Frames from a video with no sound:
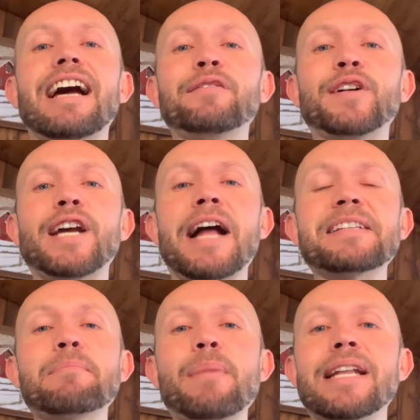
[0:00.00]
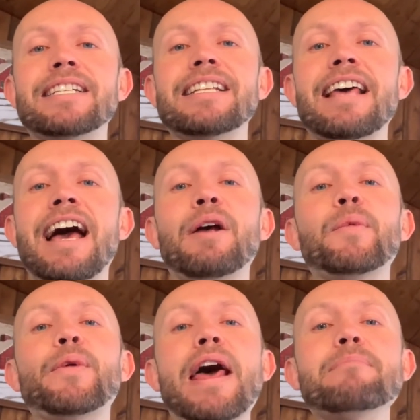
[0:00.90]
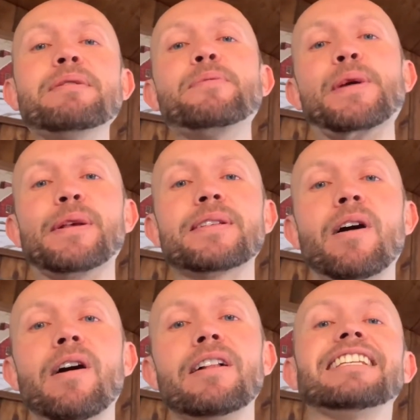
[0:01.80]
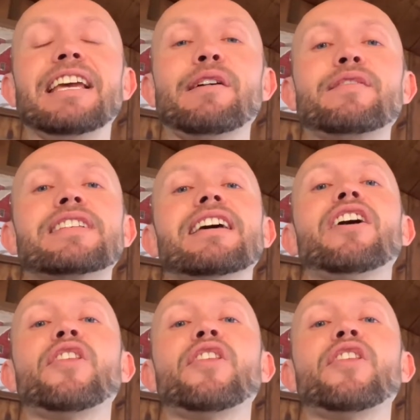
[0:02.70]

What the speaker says: I forgot to mention that Redmond real salt gives